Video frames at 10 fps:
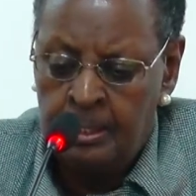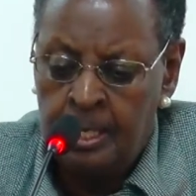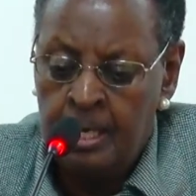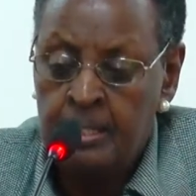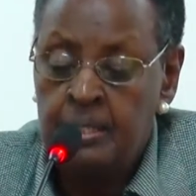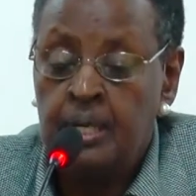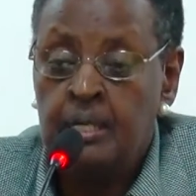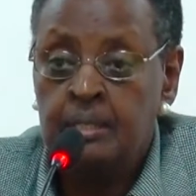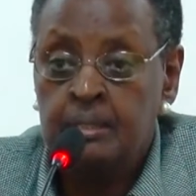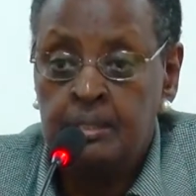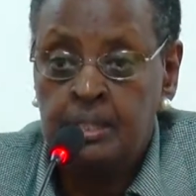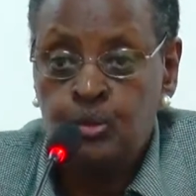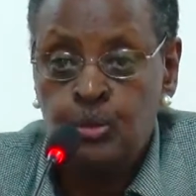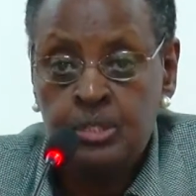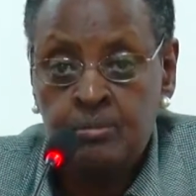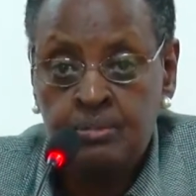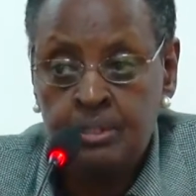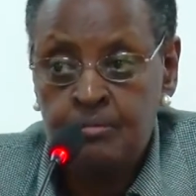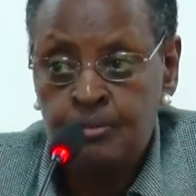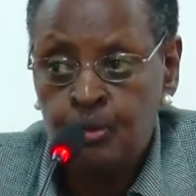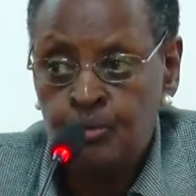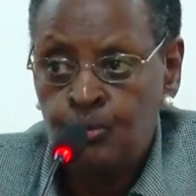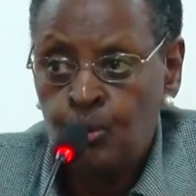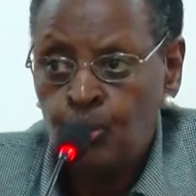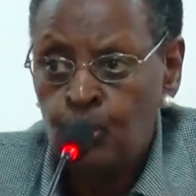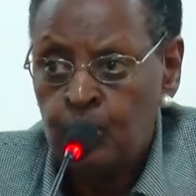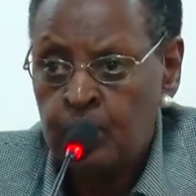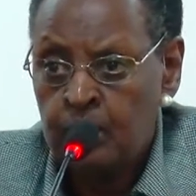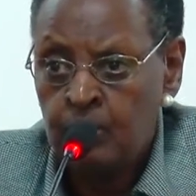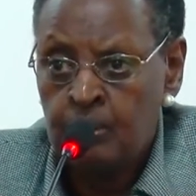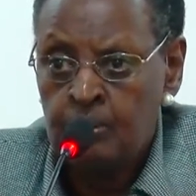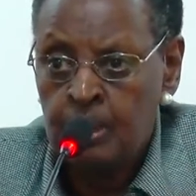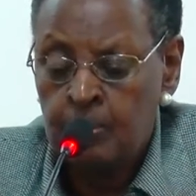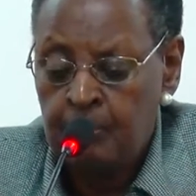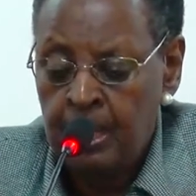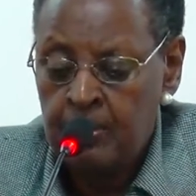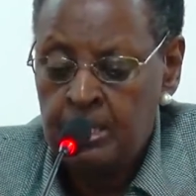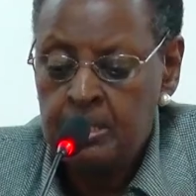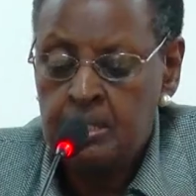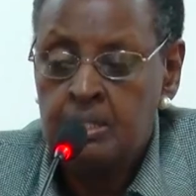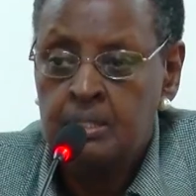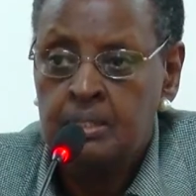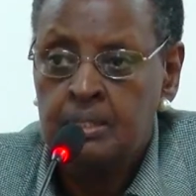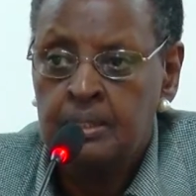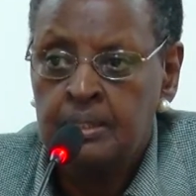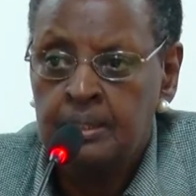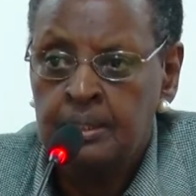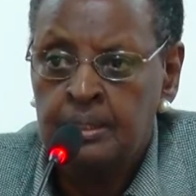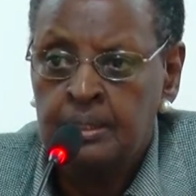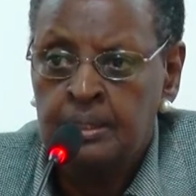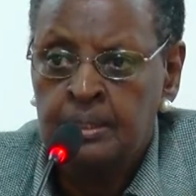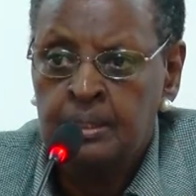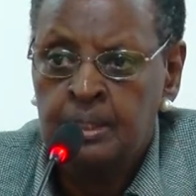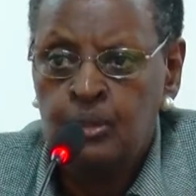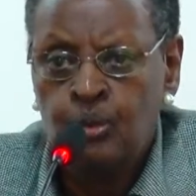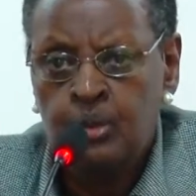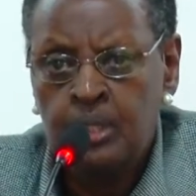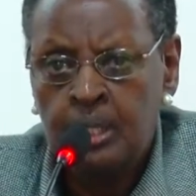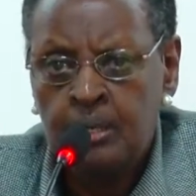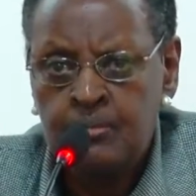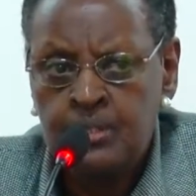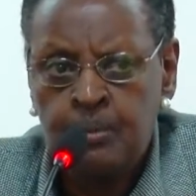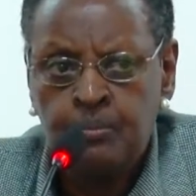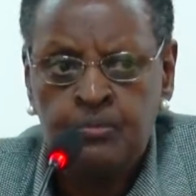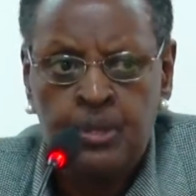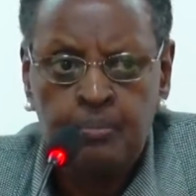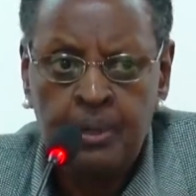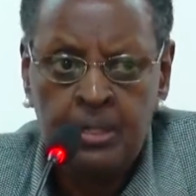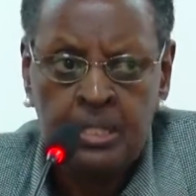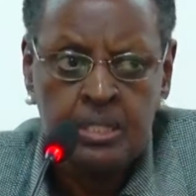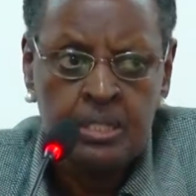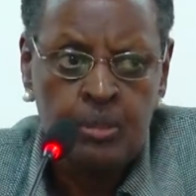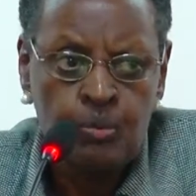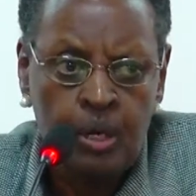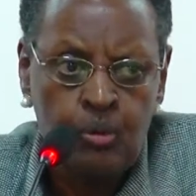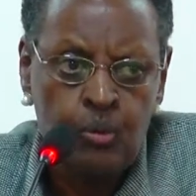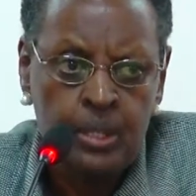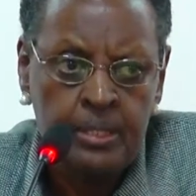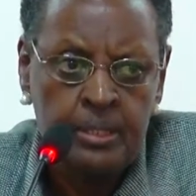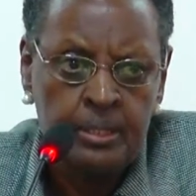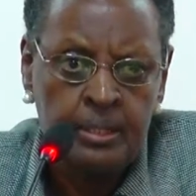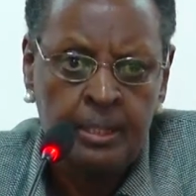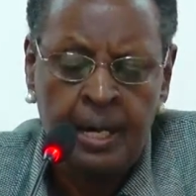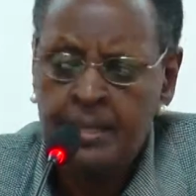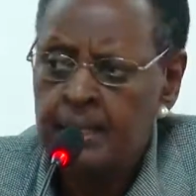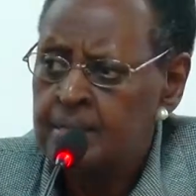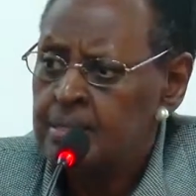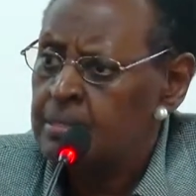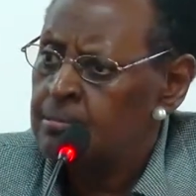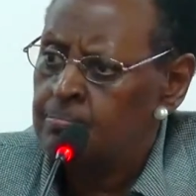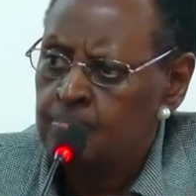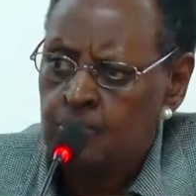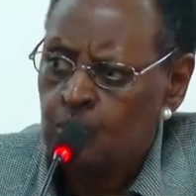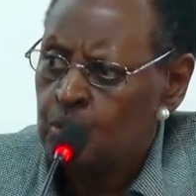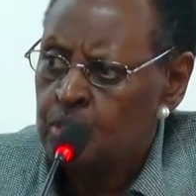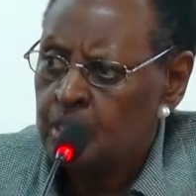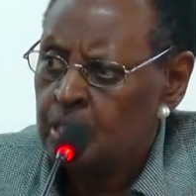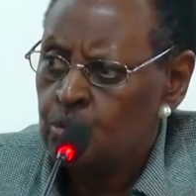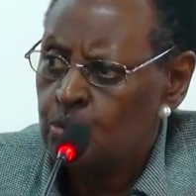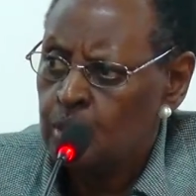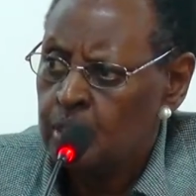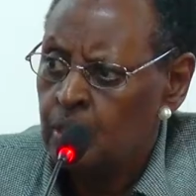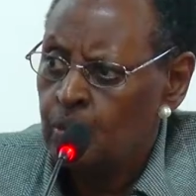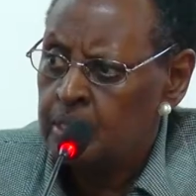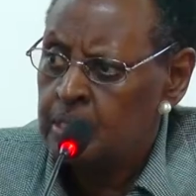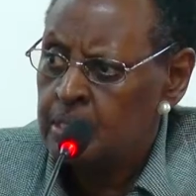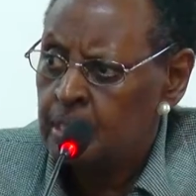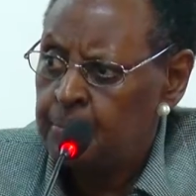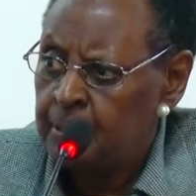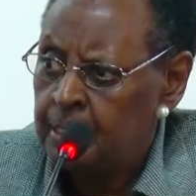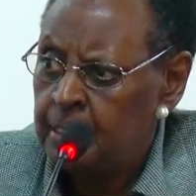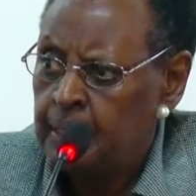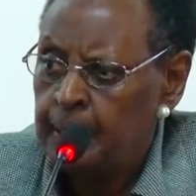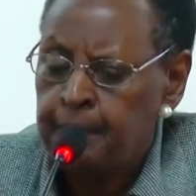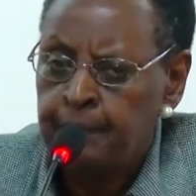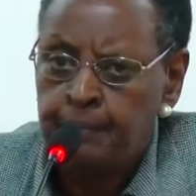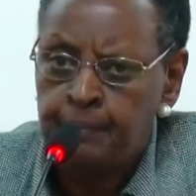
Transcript: and they don't even involve all the parents. They only have some of the parents they work with, others don't get to hear what is happening.